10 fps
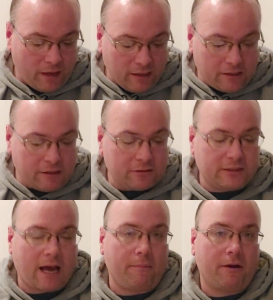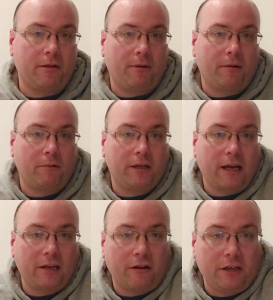And then here's the top part of the bun where you
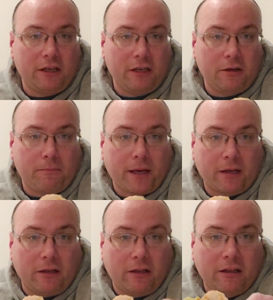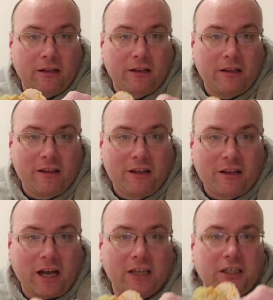got your onion and your pickle.
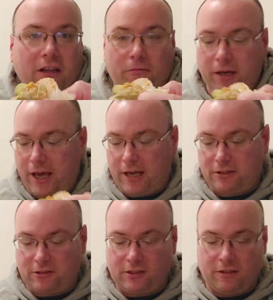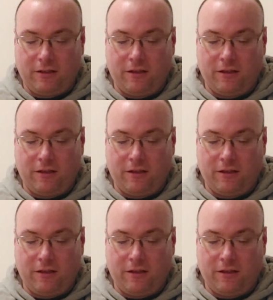Gosh, I love White Castles.